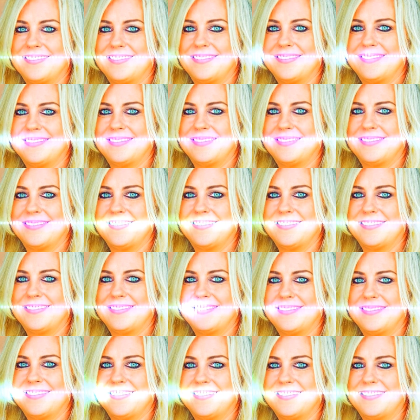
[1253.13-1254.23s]
What would it take for
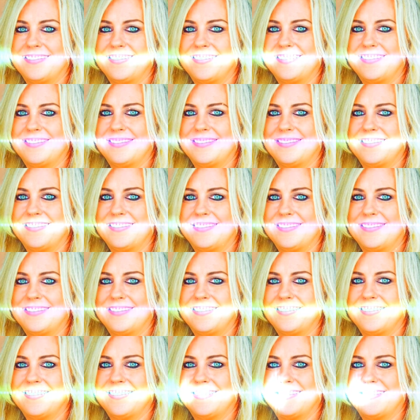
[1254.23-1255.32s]
me to actually just
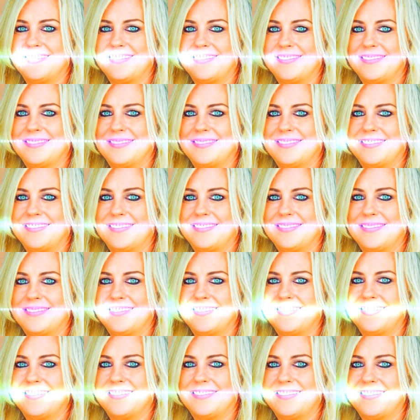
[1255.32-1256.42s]
go for it and let me
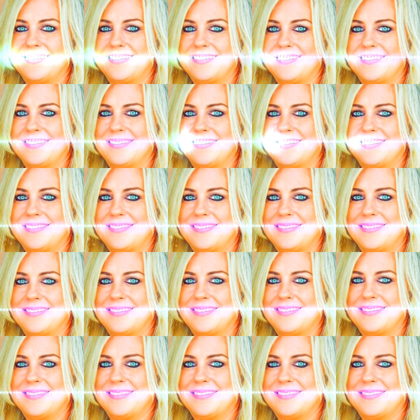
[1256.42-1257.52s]
have
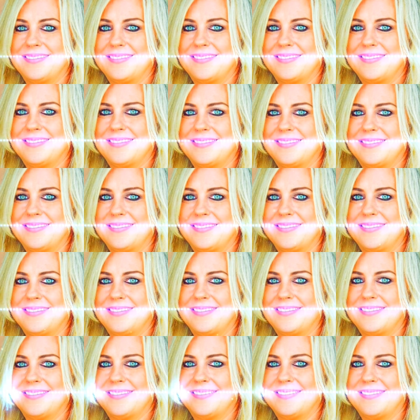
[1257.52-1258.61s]

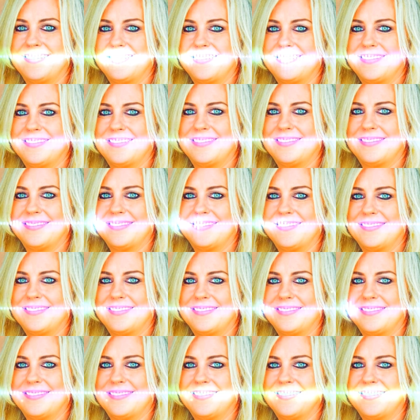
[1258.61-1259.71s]
everything? What would it take for
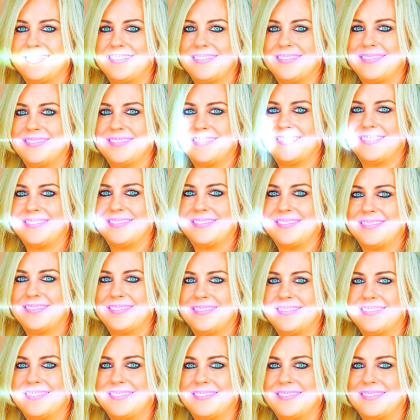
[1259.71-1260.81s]
abundance to be my
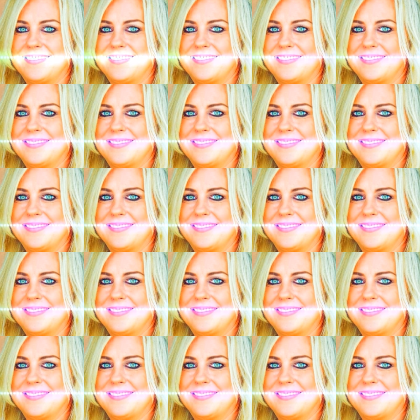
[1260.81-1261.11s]
birthright?